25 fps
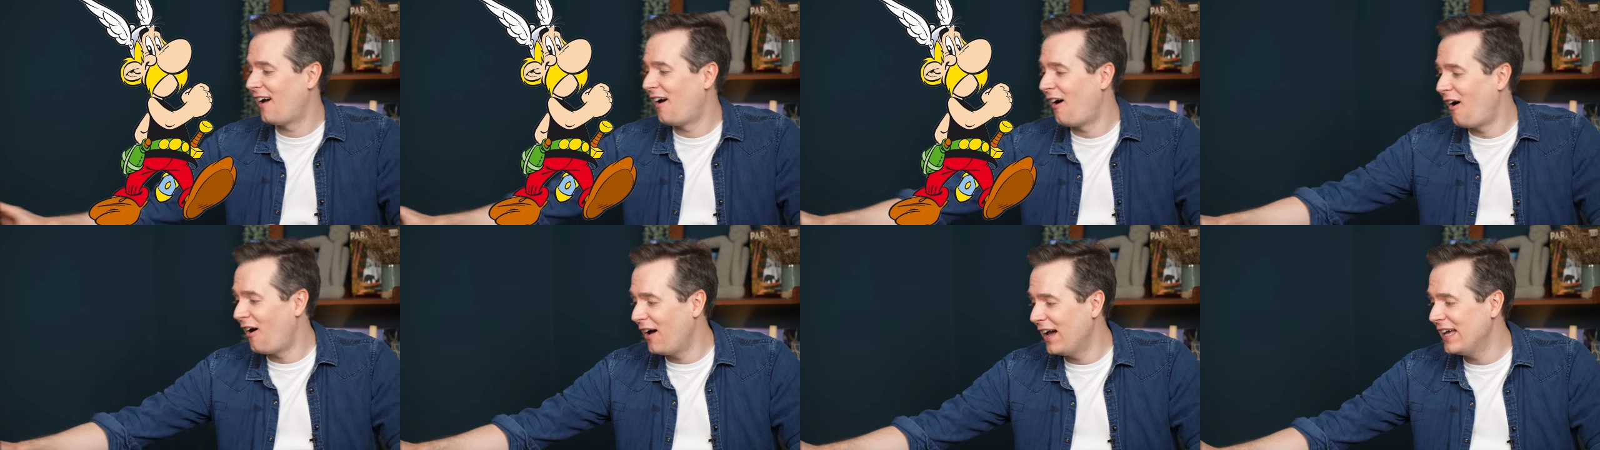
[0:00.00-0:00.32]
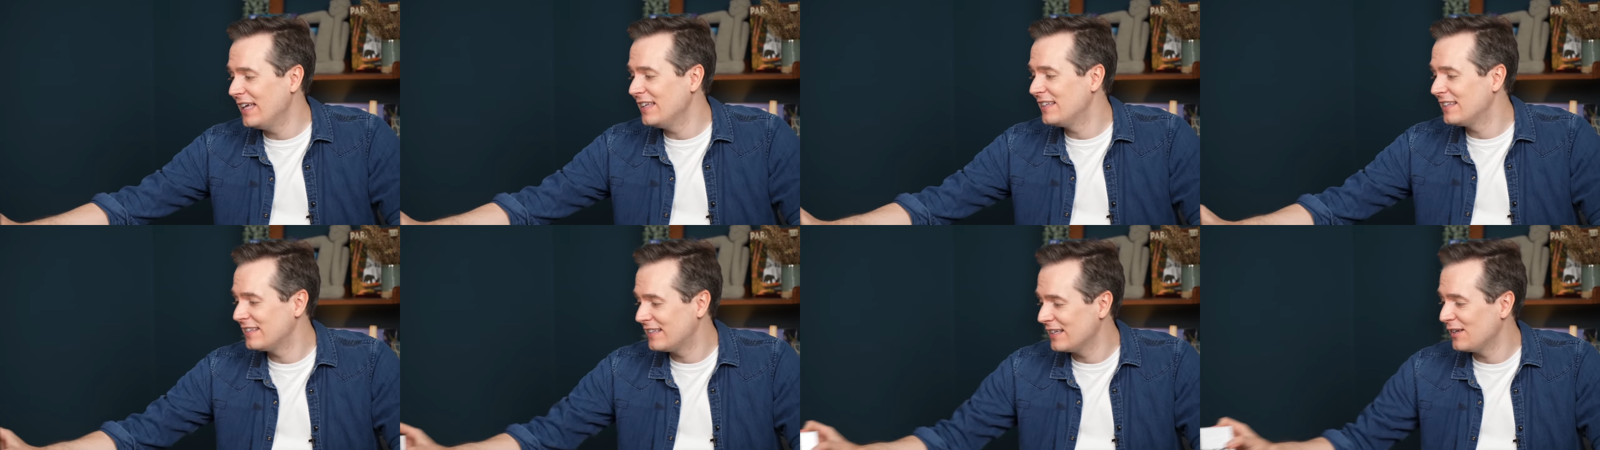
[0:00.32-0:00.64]

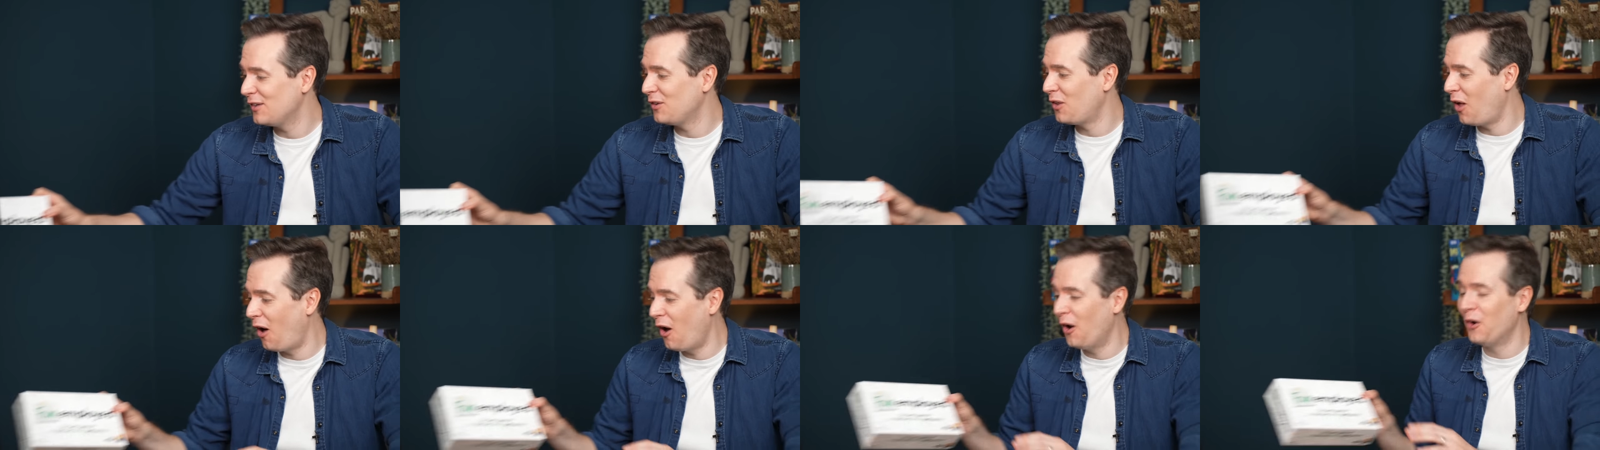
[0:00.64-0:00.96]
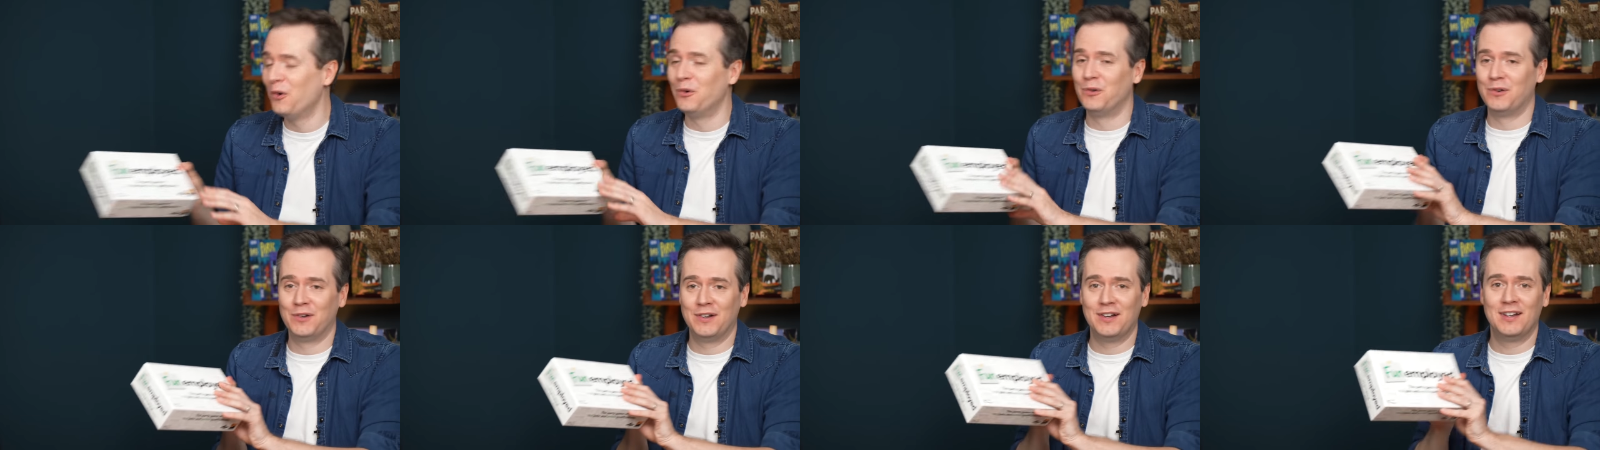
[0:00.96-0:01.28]
I still
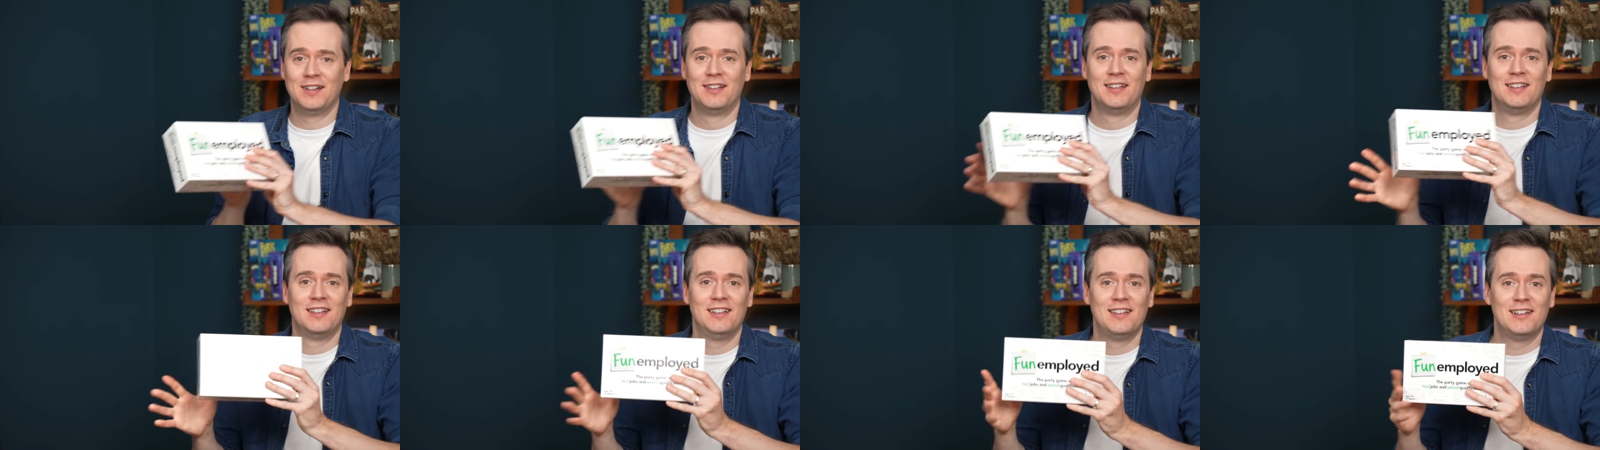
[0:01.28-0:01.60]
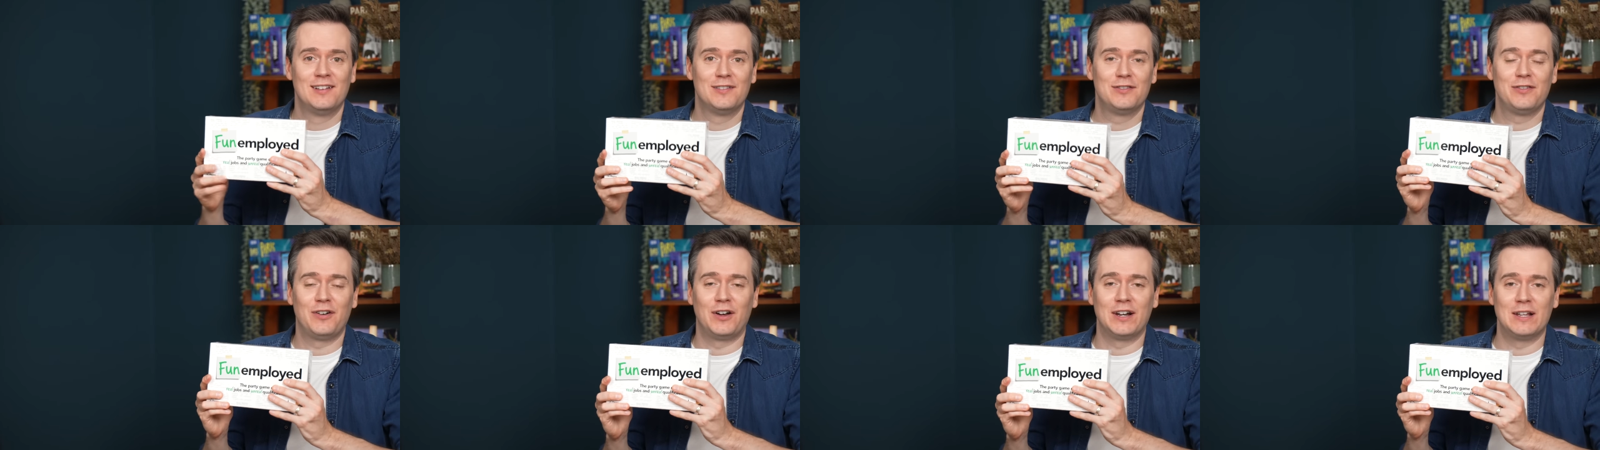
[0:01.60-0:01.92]
own
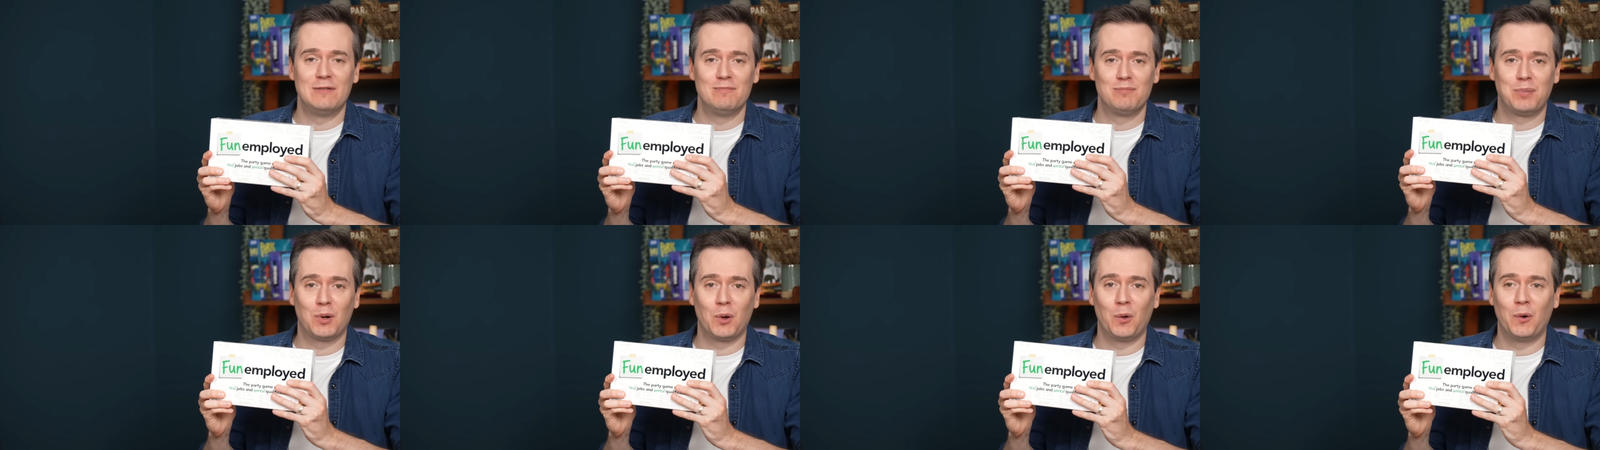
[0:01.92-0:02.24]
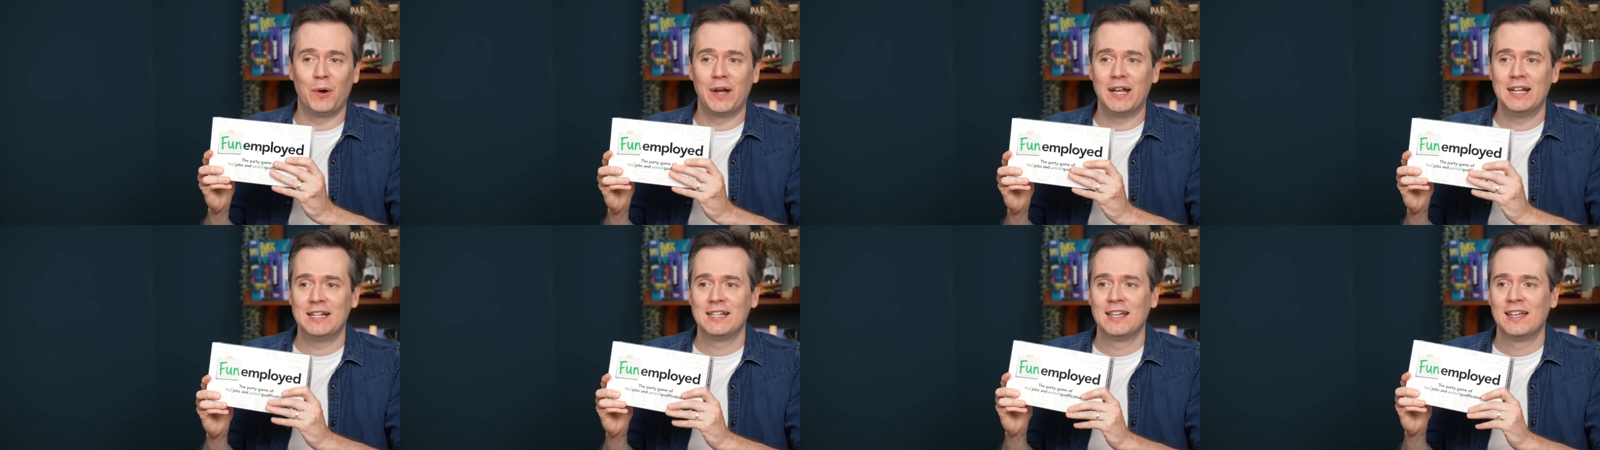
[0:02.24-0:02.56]
Fun
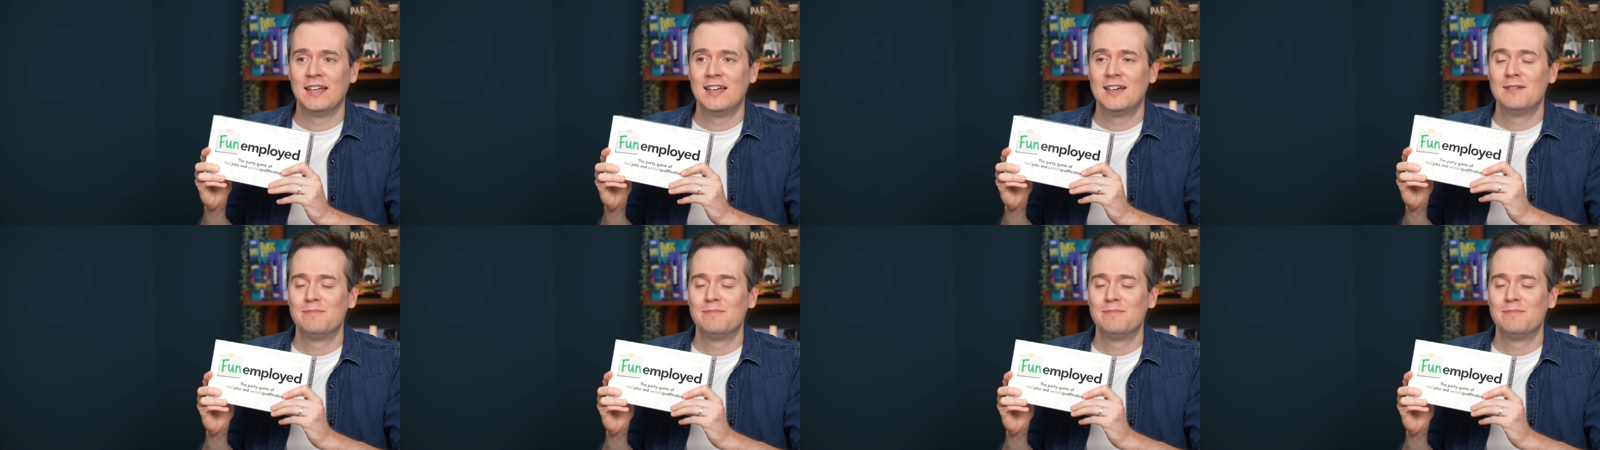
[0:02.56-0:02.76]
Employed,